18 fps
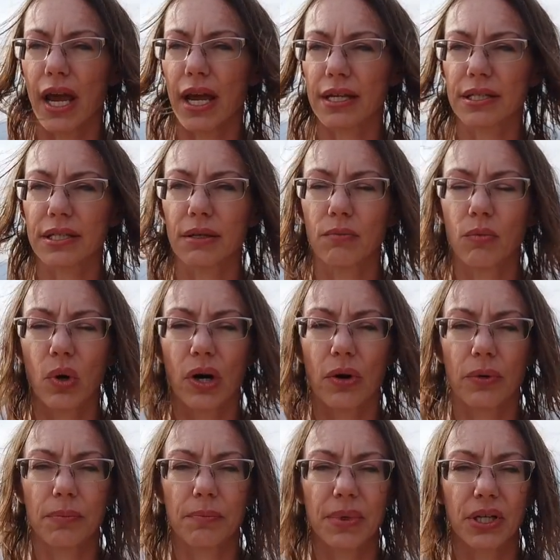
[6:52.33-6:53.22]
ask them
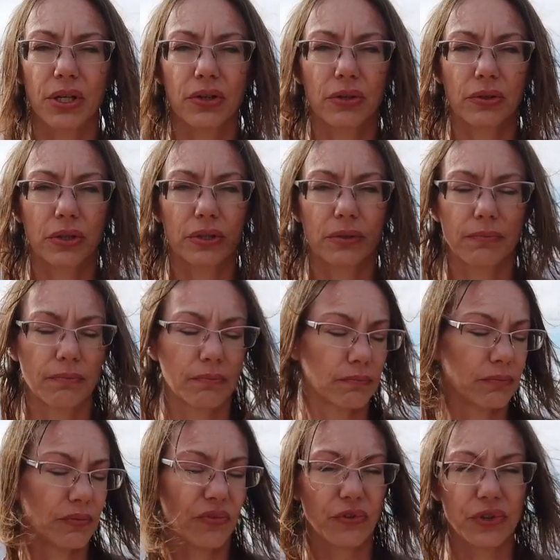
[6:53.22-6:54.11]
where would be a good
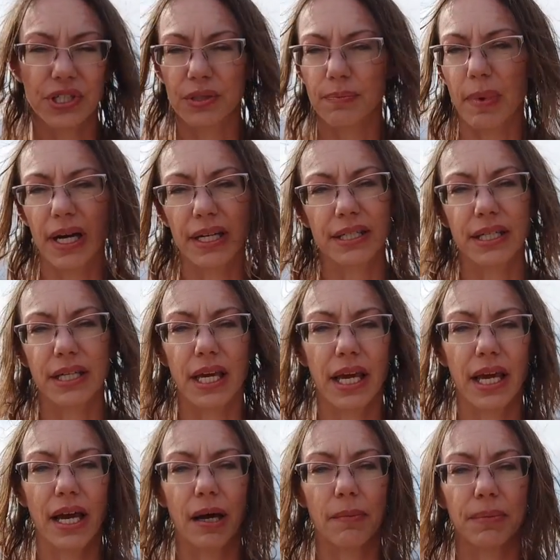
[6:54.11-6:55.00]
free spot to
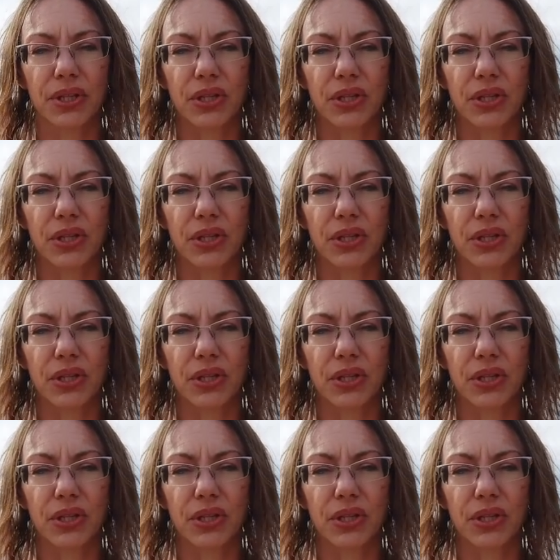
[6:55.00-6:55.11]
camp.